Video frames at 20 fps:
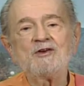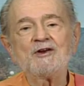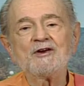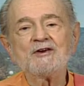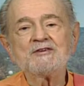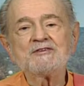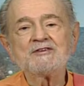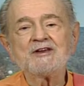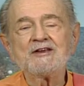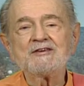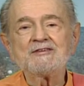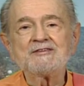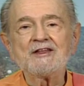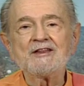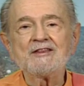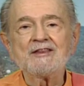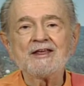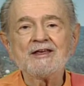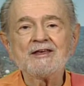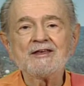years, and I
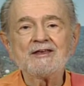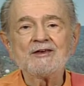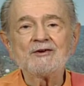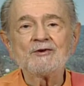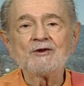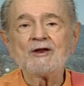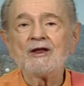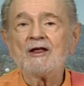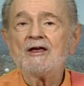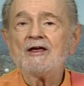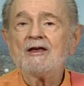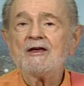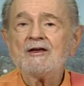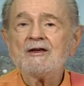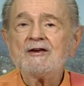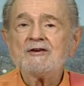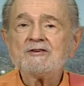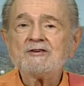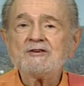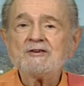said, thank you. And
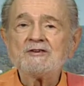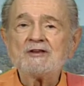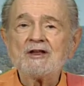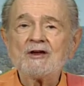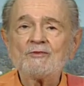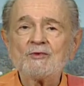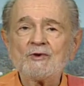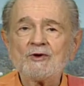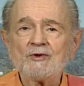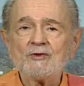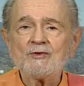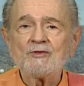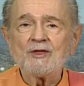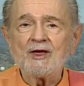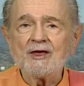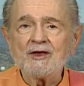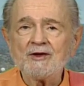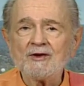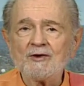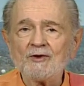she said, would you
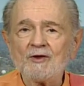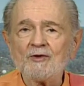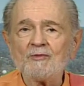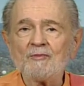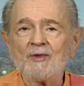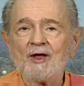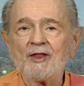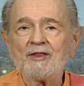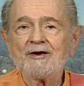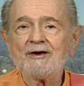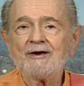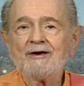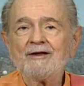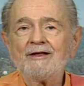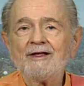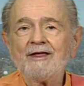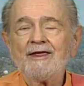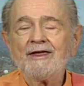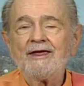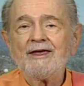thank your own mother?
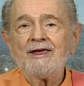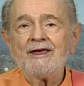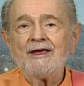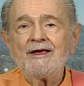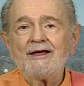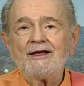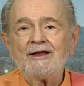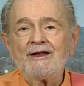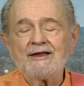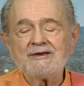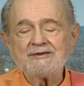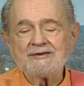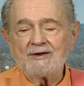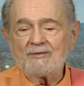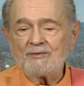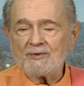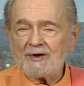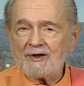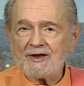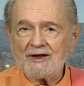And I
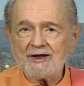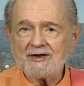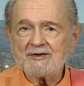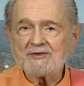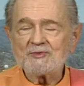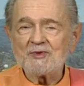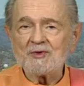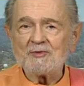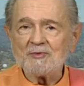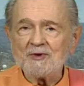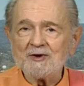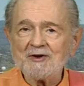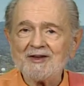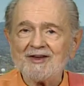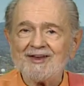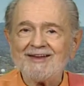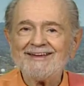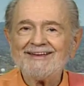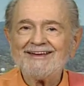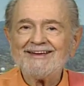said, well, yes, we
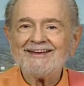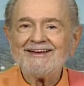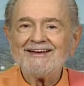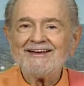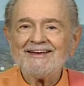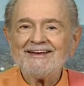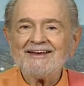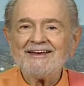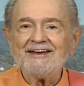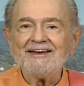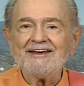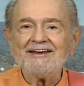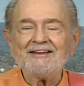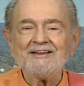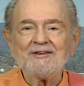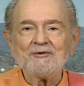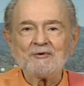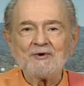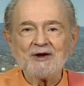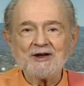would. In
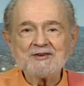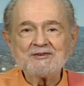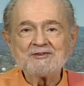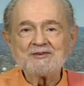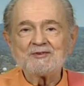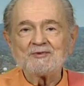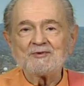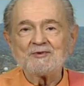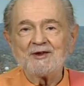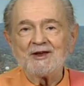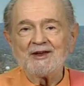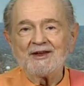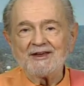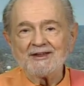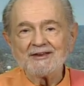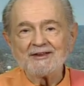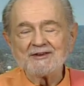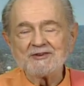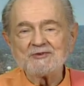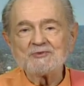the West, in
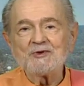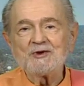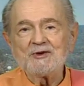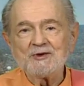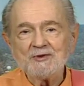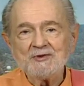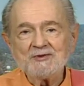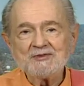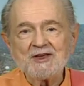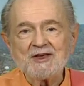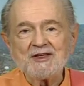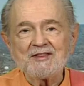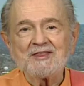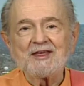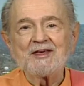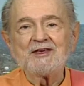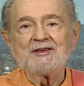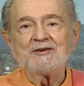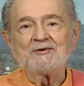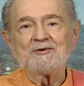English, we do say
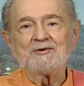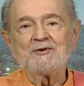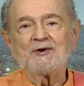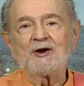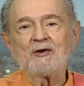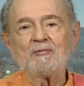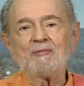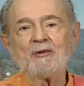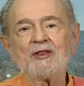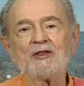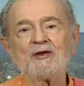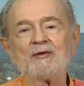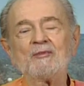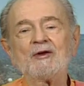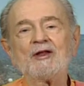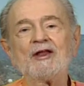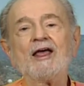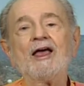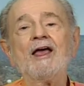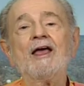thank you to our mother,
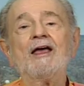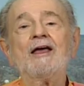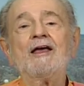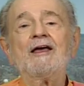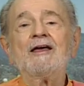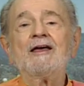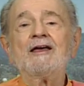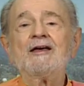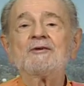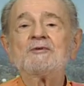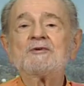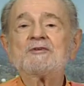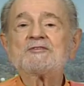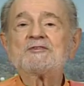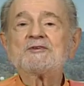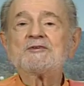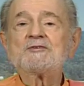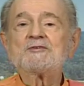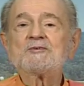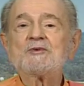but it was
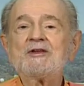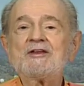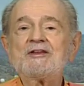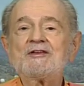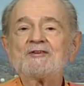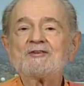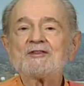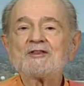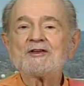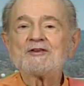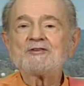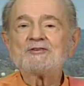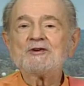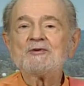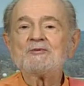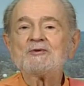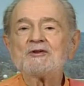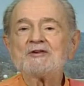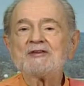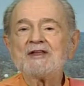so sweet that she
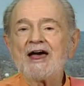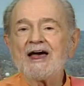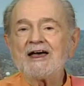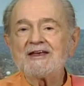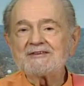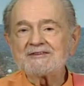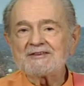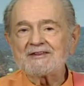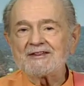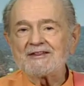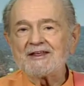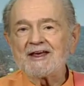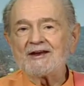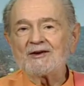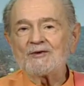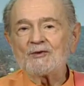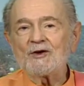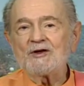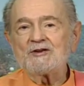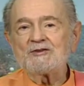would ask
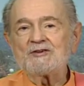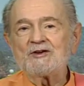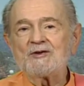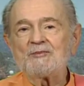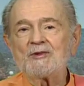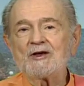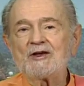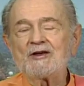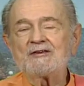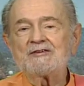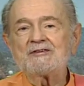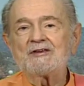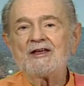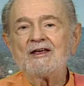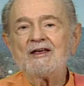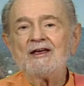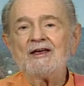that question, because